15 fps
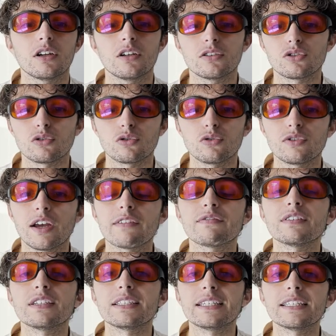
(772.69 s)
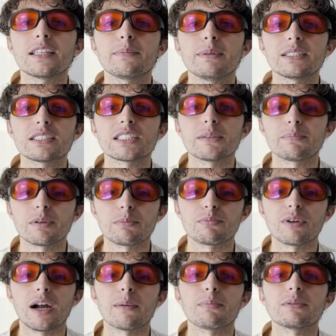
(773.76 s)
So you definitely need to be sleeping
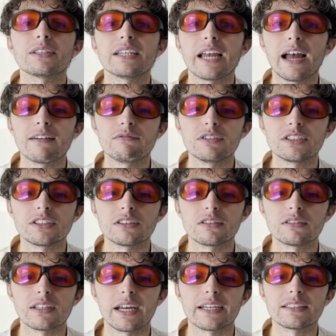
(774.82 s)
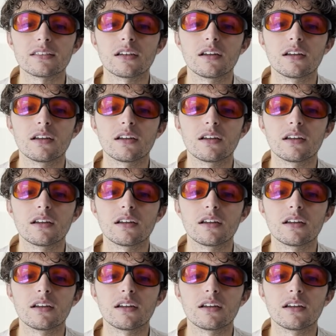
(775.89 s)
properly every single night.